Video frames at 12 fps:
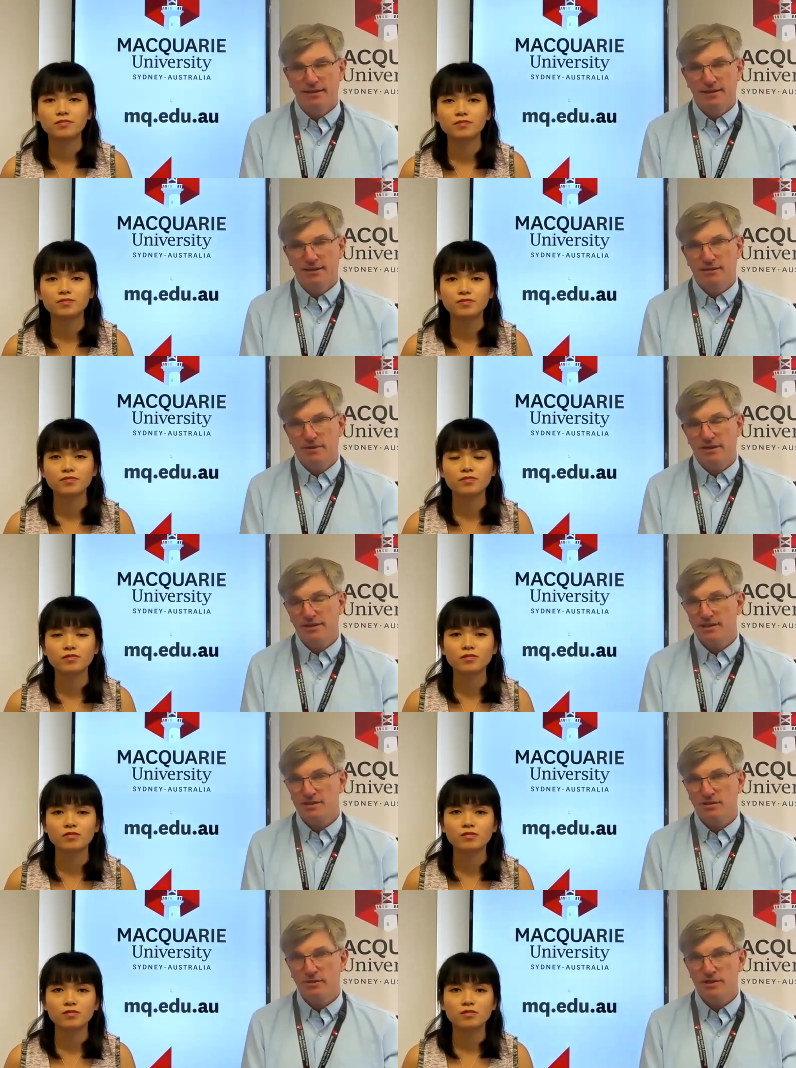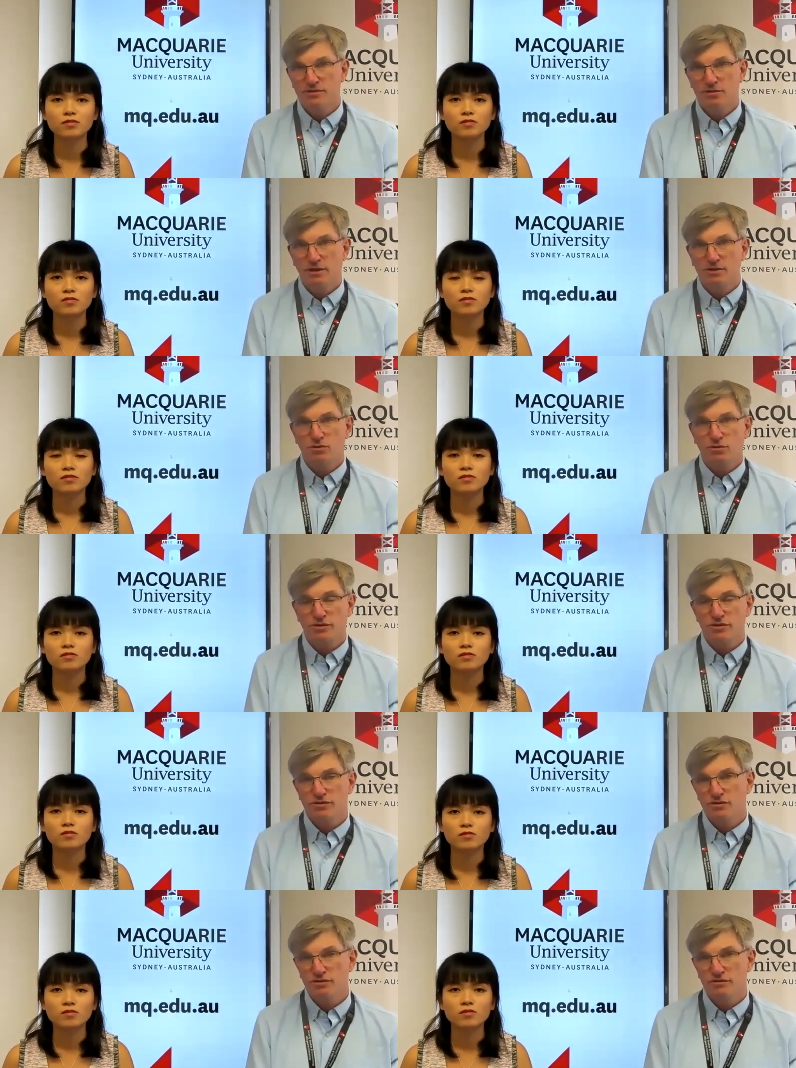Speaker 1: One of the things I always do when I talk to
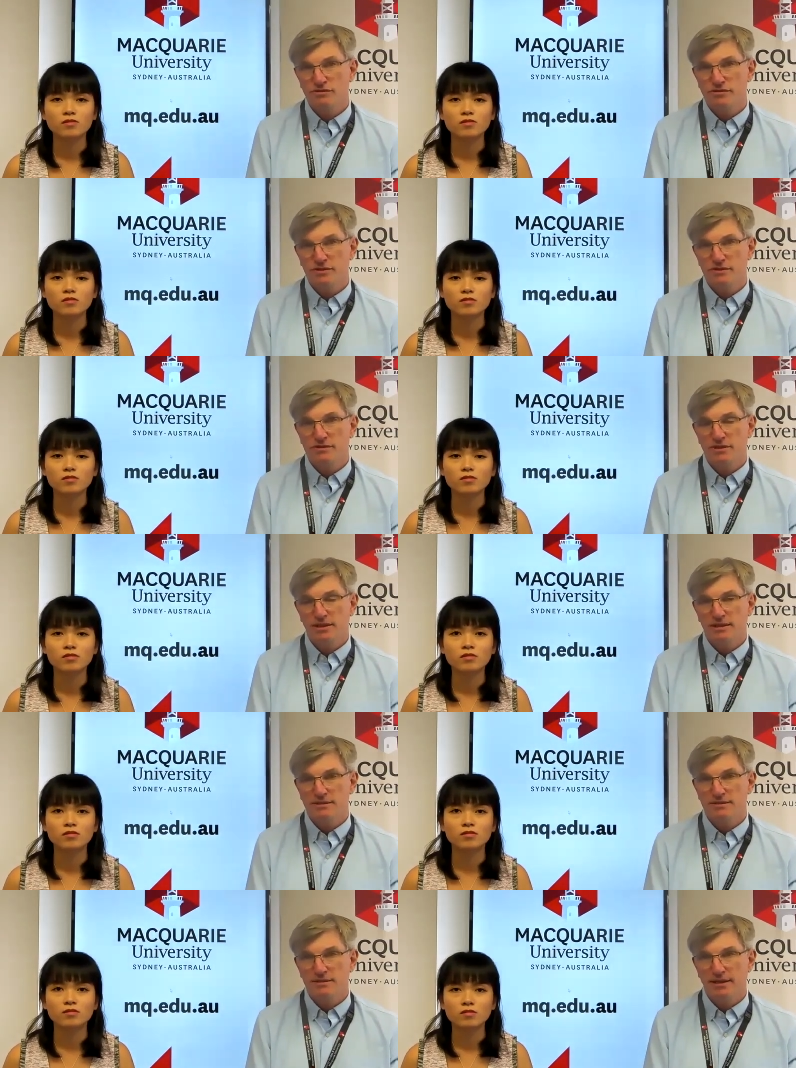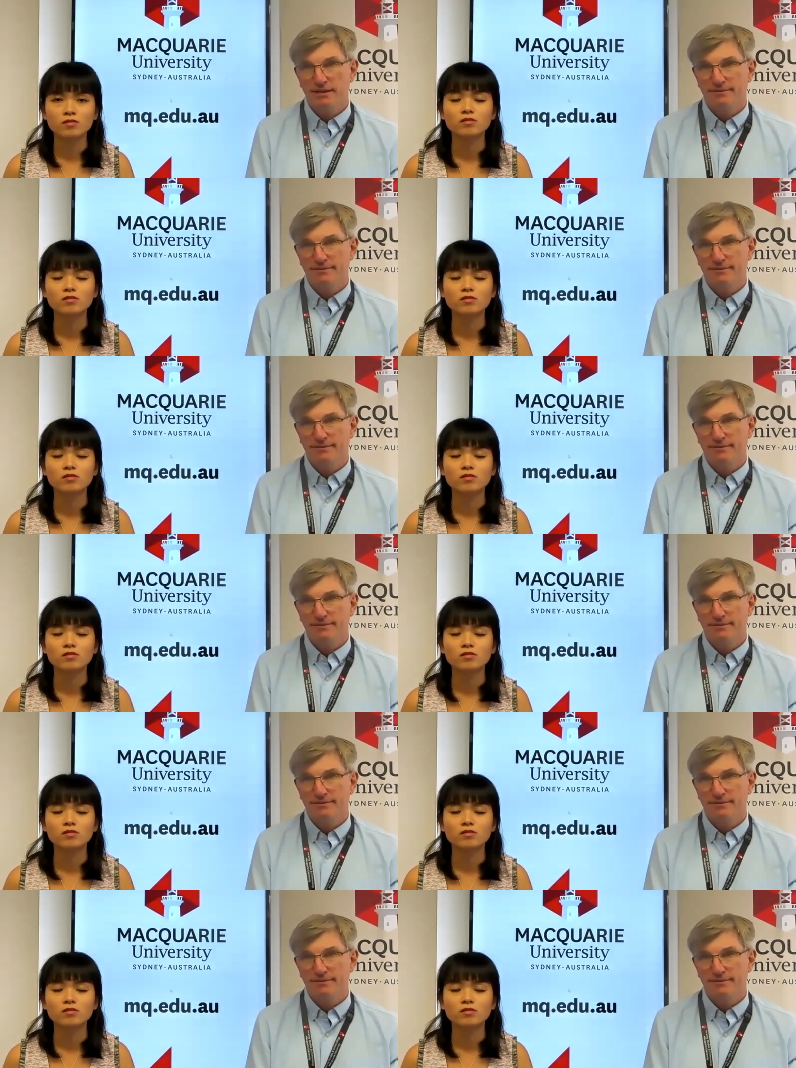students is